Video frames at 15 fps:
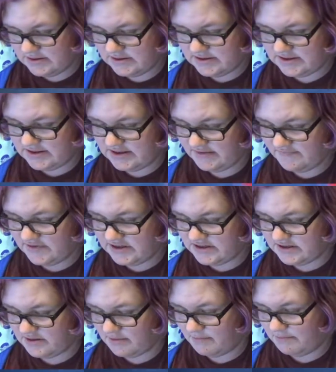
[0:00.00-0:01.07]
sleeve this
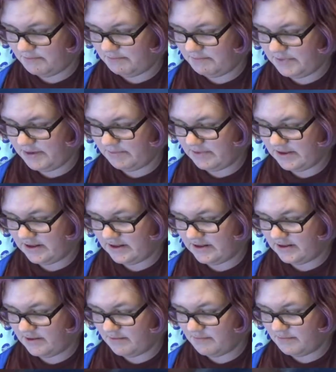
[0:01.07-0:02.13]
little baby
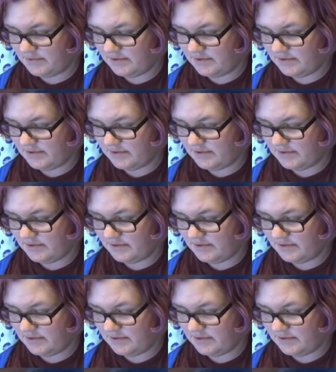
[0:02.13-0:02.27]
up.